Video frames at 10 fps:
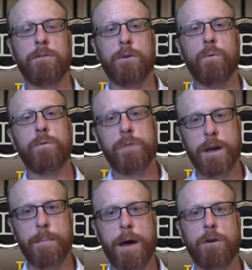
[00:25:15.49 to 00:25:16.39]
So
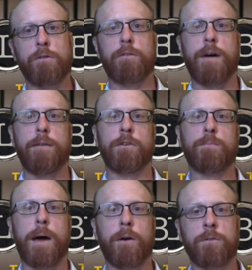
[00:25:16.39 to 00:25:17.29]
think about your surviving
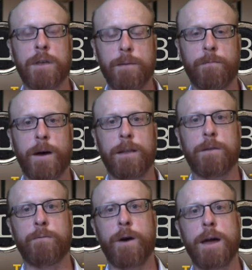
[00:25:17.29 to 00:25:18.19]
spouse, keep fighting
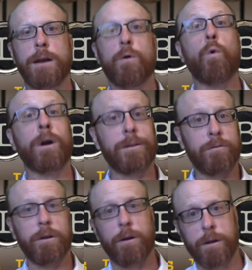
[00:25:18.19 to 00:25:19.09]
the fight, or
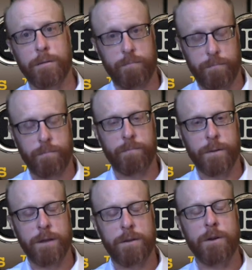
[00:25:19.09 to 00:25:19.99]
consider
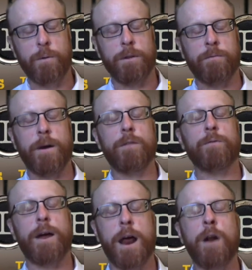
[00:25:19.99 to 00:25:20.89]
continuing to fight the
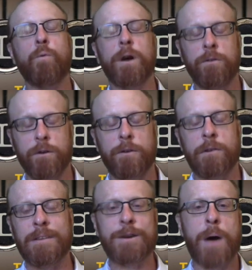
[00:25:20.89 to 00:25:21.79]
fight. I don't want to
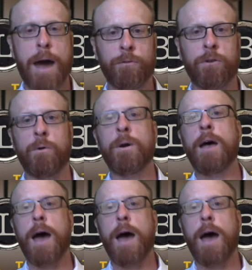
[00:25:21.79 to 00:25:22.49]
suggest that you have to.